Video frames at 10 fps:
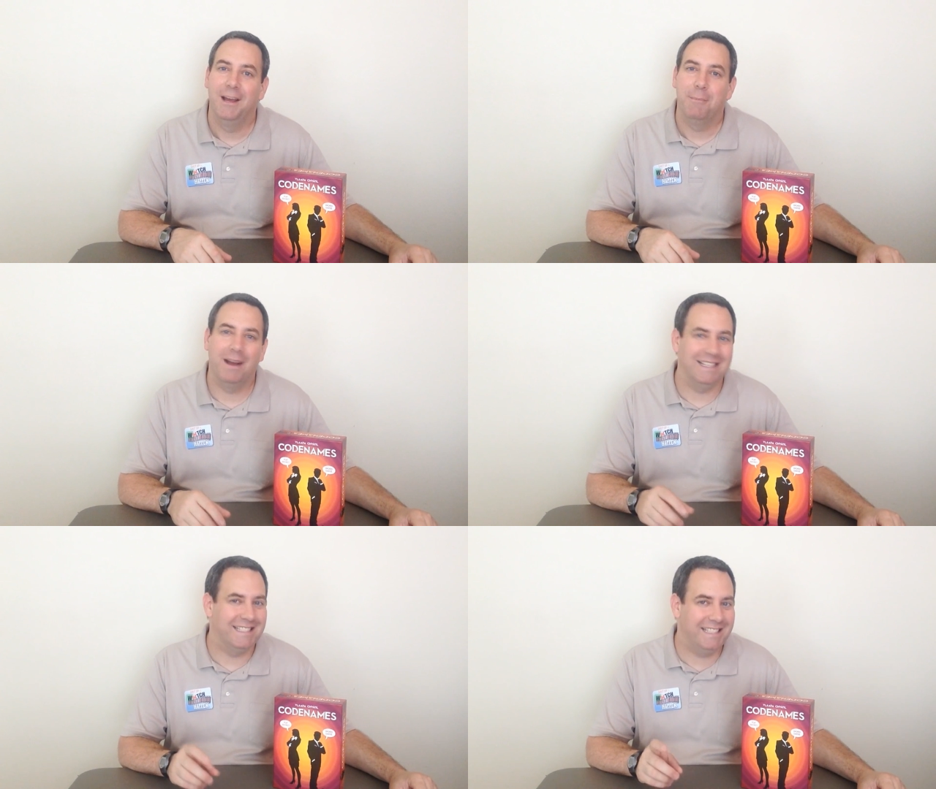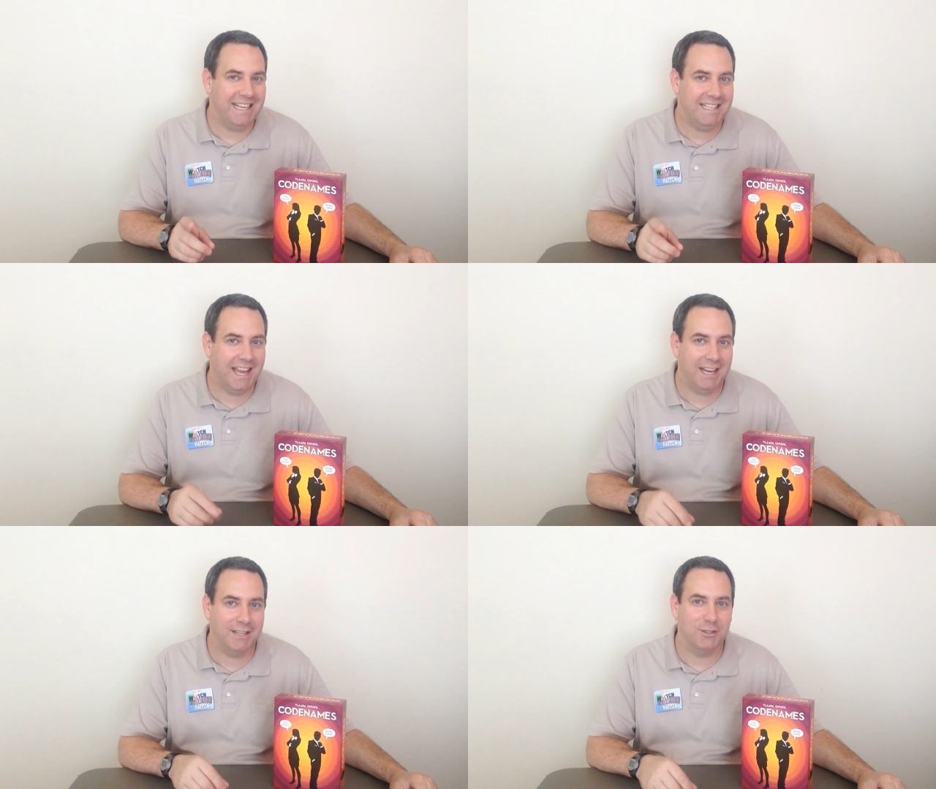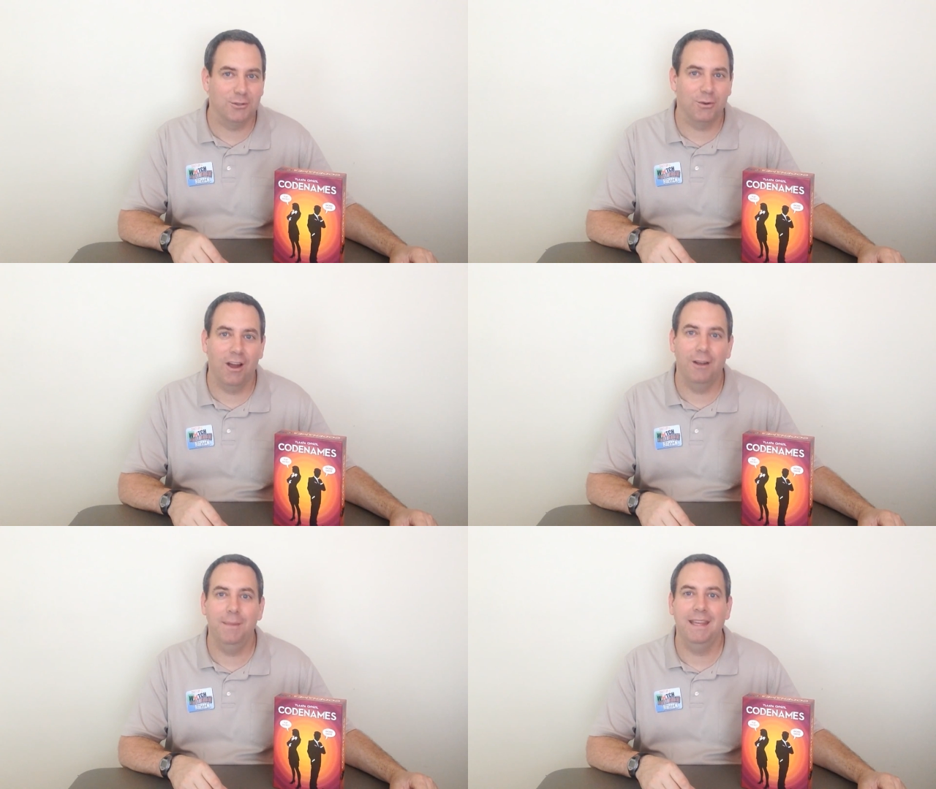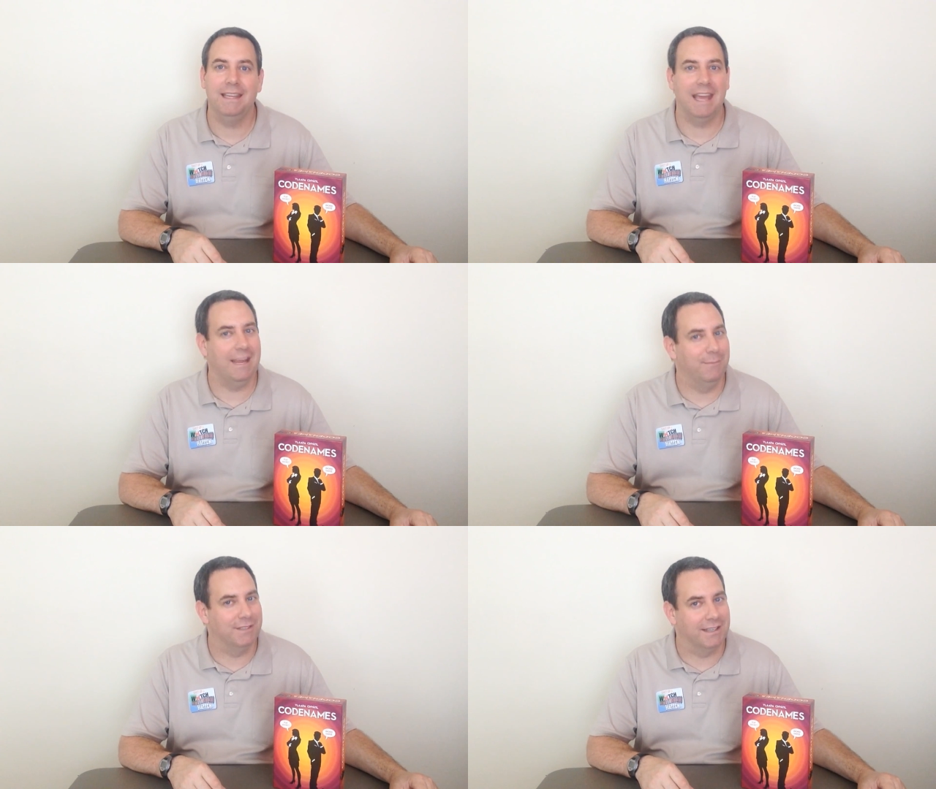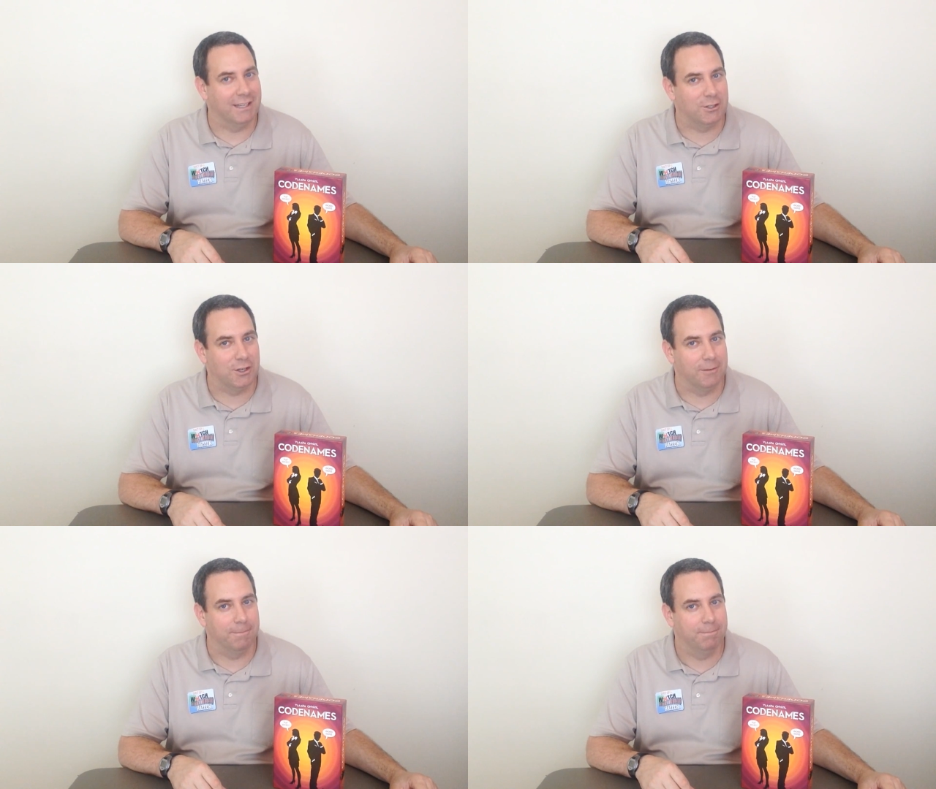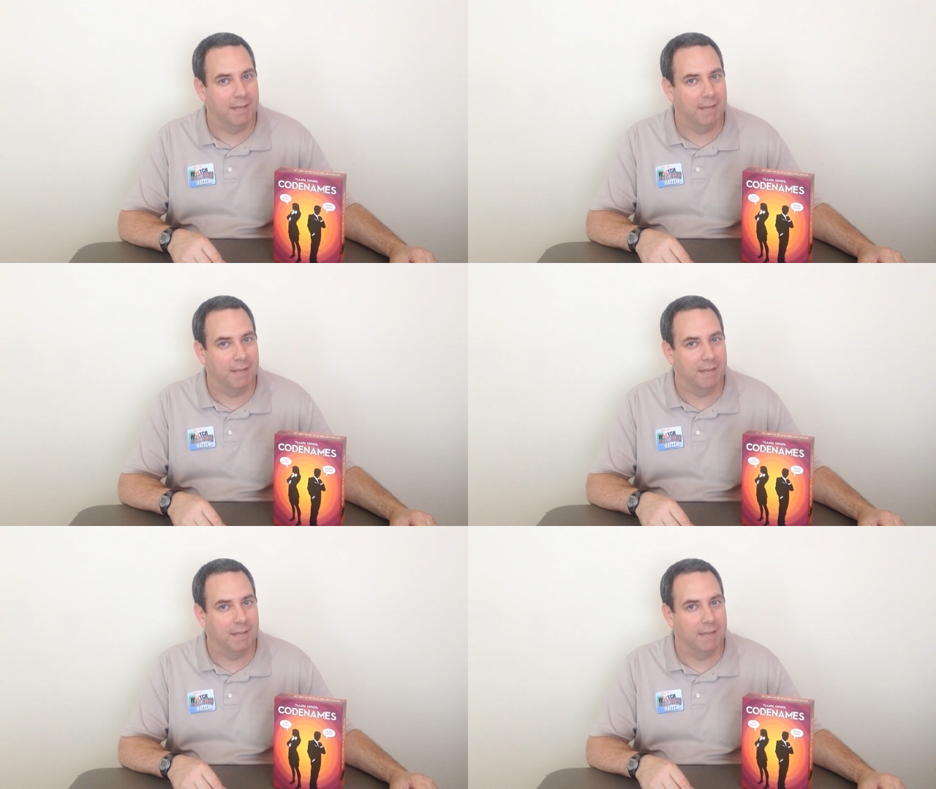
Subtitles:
by Czech Games Edition.